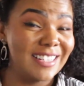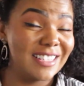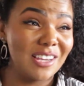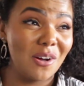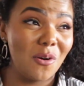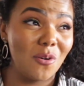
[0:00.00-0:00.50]
and
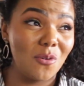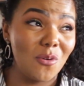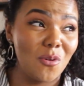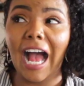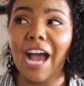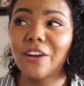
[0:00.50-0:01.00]
so
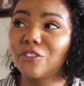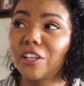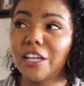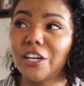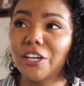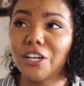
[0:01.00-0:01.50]
I
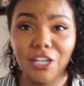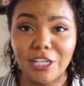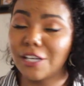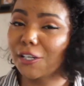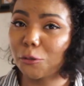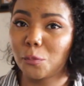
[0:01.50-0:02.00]
really
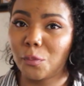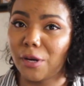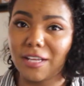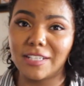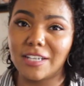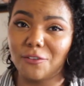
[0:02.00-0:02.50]
couldn't
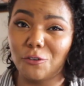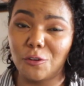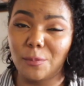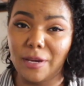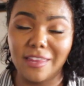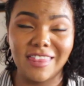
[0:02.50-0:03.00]
bring stuff
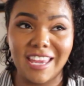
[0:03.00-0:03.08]
with me.